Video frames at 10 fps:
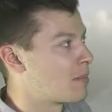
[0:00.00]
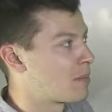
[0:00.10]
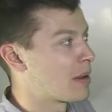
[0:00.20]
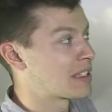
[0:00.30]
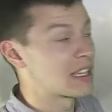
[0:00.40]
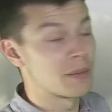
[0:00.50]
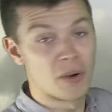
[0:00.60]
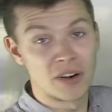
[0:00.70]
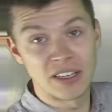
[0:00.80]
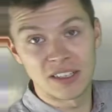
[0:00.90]
basically the
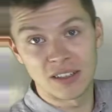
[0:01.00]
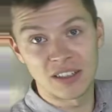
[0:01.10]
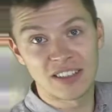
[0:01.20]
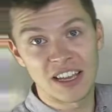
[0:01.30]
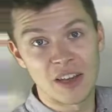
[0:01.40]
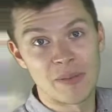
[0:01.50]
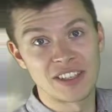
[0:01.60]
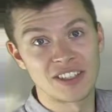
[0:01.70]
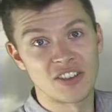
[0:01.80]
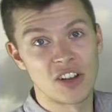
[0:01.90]
point is, the take-home
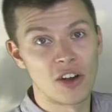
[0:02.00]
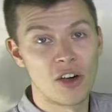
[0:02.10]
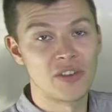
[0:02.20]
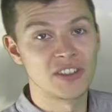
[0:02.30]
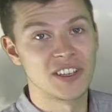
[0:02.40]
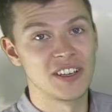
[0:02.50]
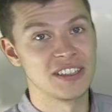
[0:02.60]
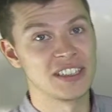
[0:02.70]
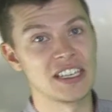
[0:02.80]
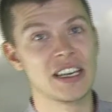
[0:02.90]
message, there's a lot of
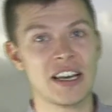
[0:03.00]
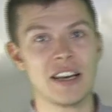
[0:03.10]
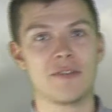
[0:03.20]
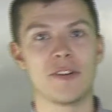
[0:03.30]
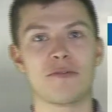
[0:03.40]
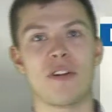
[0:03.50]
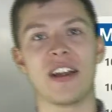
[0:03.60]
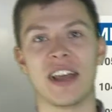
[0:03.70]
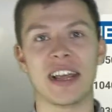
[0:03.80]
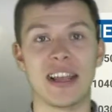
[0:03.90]
uncertainty for
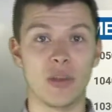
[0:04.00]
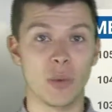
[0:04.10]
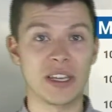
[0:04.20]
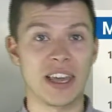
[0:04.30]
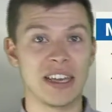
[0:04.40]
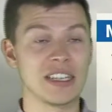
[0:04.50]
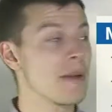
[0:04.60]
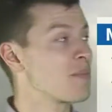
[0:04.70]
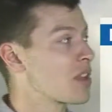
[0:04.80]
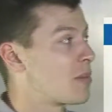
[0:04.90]
Friday in the weekend.
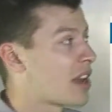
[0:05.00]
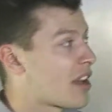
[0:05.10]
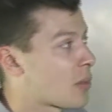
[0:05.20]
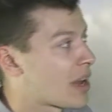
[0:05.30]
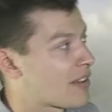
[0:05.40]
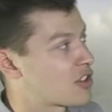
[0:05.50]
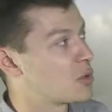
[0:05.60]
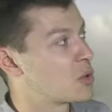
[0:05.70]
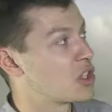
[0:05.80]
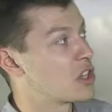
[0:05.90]
But either way,
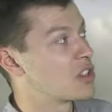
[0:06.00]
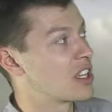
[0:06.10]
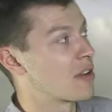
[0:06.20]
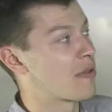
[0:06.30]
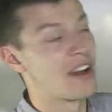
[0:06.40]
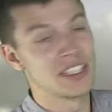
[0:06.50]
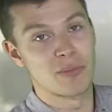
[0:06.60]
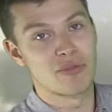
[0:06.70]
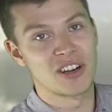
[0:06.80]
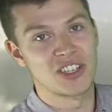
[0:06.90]
afterwards we do see a rise
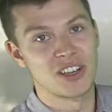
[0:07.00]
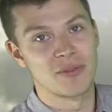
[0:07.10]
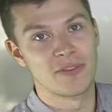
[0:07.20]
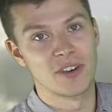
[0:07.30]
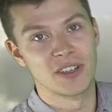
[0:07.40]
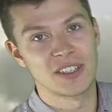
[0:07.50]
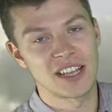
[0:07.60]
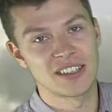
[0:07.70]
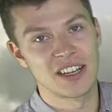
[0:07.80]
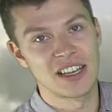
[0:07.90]
in pressure for
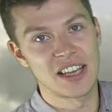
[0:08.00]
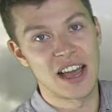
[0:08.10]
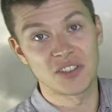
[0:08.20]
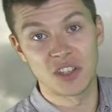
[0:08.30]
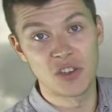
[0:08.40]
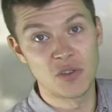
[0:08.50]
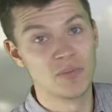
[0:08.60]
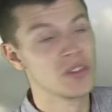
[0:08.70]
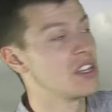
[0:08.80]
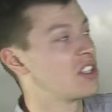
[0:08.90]
Saturday
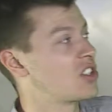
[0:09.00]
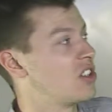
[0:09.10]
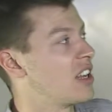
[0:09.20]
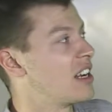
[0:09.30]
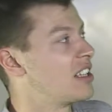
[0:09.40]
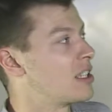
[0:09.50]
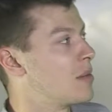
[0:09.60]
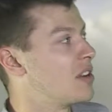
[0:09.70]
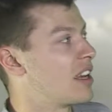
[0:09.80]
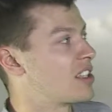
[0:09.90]
afternoon, Sunday and into
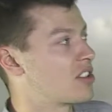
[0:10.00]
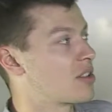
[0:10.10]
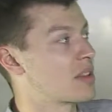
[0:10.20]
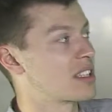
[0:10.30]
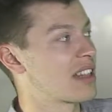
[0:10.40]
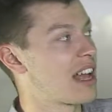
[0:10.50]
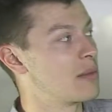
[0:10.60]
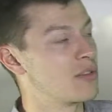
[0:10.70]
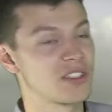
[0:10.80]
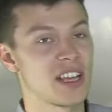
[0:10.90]
Monday. So something slightly
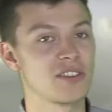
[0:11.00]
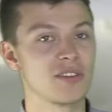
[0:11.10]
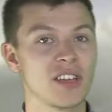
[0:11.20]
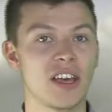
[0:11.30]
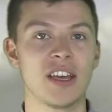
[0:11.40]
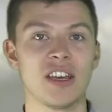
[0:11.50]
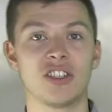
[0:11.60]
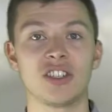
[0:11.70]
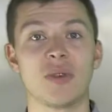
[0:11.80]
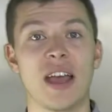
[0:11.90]
more settled
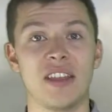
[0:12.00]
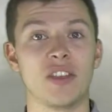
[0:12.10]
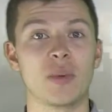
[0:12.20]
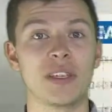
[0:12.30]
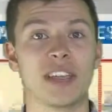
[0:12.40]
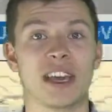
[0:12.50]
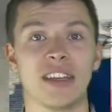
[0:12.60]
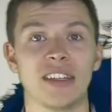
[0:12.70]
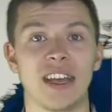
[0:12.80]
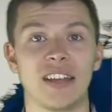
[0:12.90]
to end the
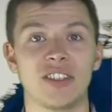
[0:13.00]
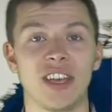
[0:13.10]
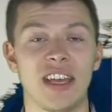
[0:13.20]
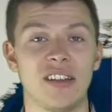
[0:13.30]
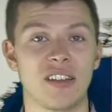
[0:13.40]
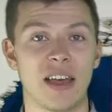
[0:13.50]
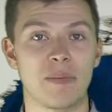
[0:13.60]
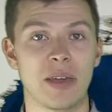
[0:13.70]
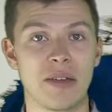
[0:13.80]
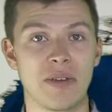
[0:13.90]
weekend and to end
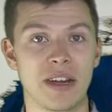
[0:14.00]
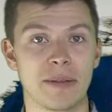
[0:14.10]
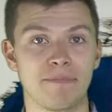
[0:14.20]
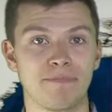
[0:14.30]
that period.